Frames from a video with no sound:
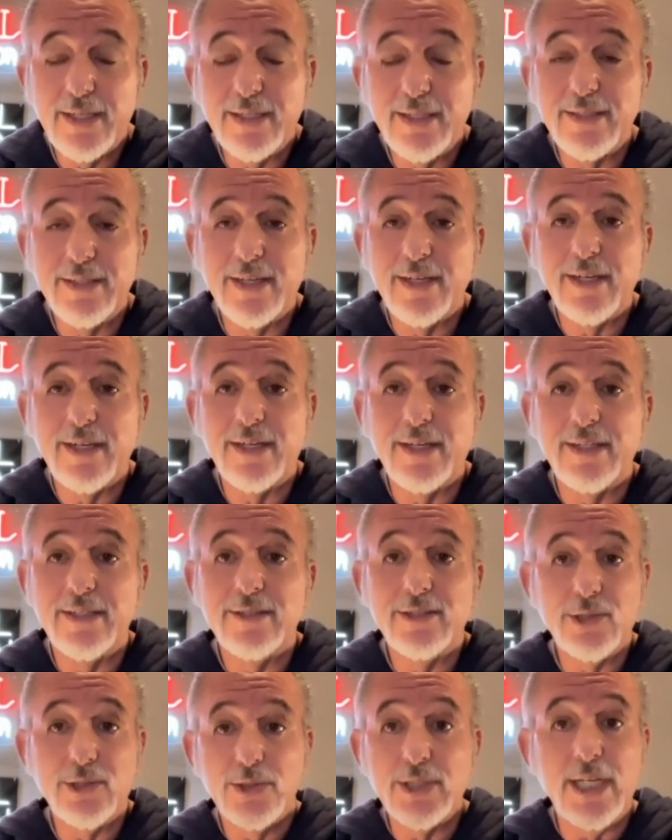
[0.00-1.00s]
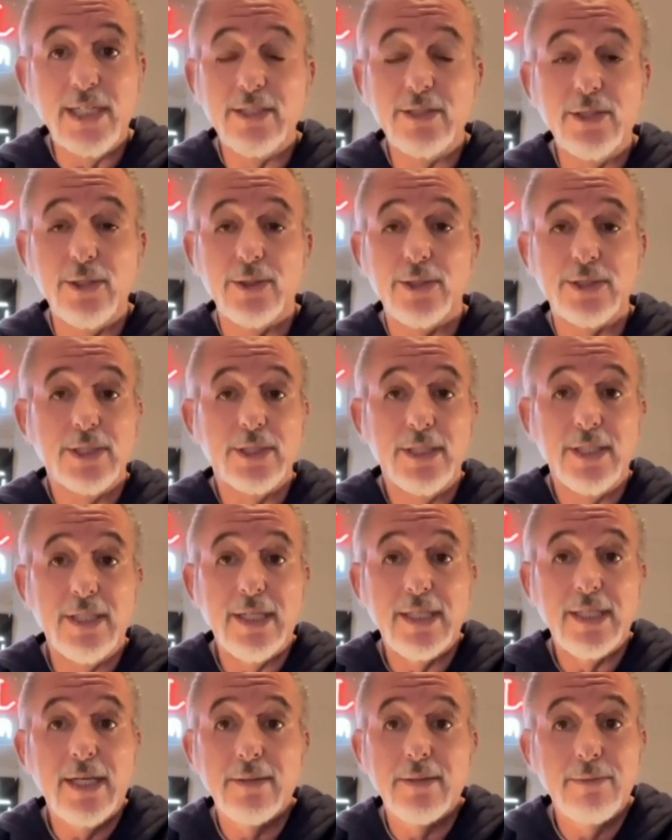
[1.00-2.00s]
And uh, so send it to us,
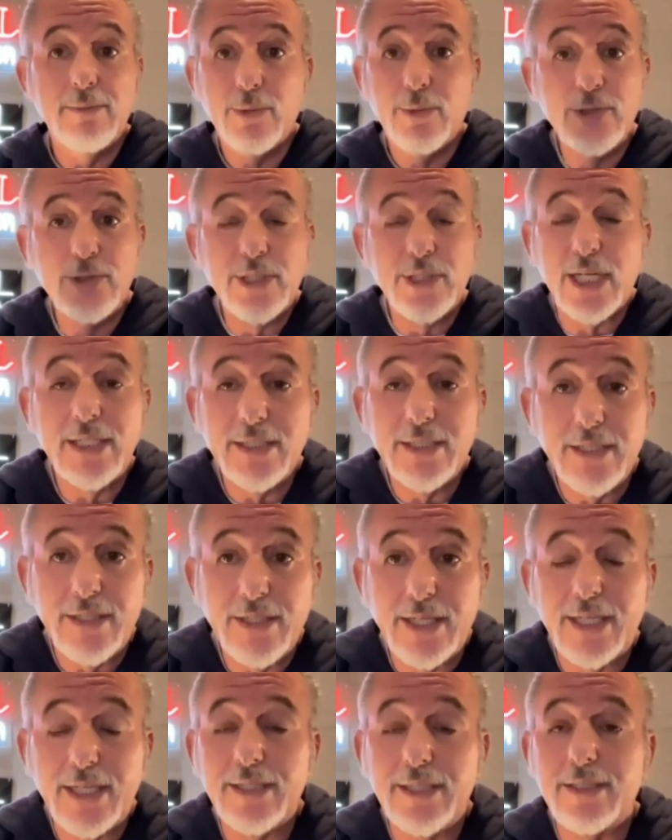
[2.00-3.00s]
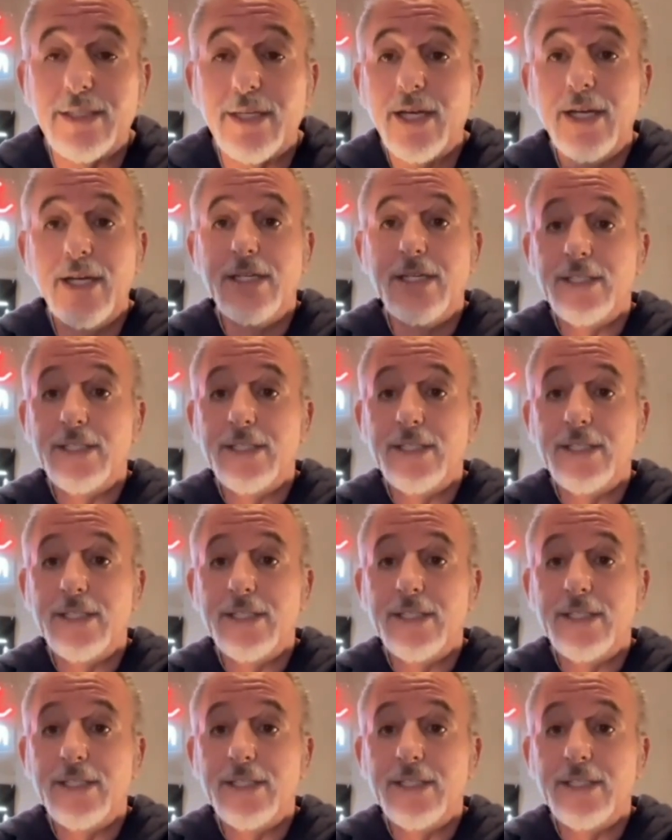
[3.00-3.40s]
and then we'll send you the link.